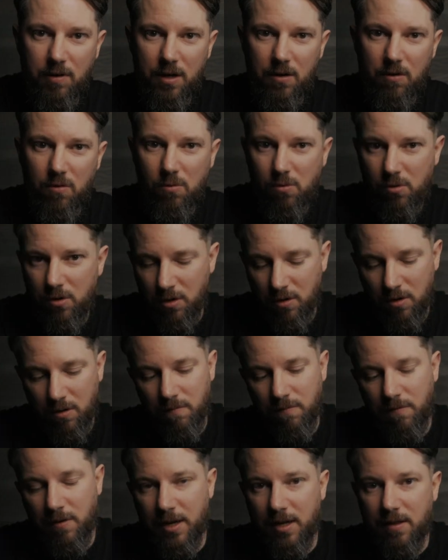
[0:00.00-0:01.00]
ring, or you
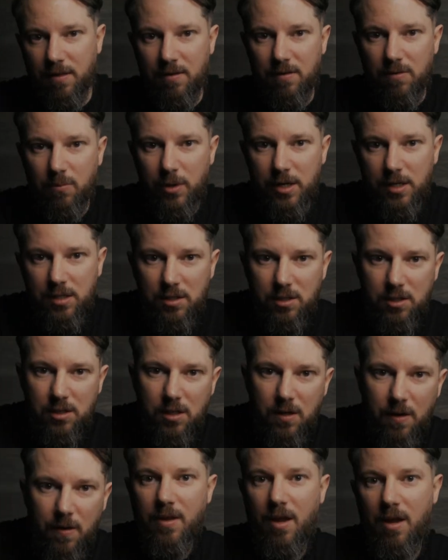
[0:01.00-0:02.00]
can flick the
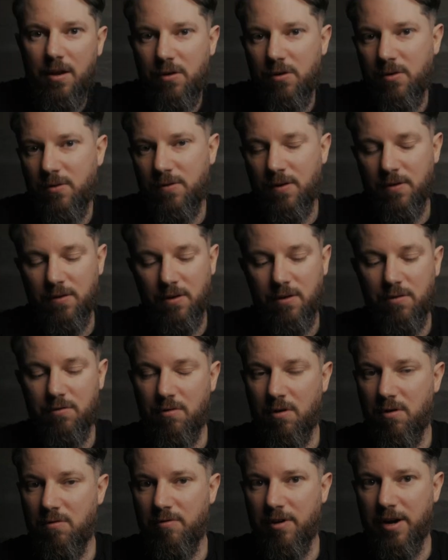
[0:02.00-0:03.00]
switch and use as a
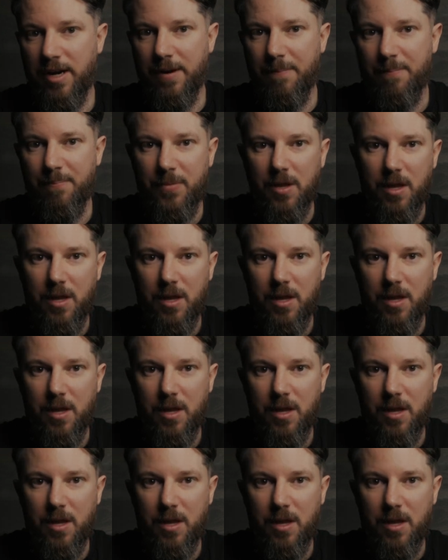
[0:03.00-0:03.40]
control ring.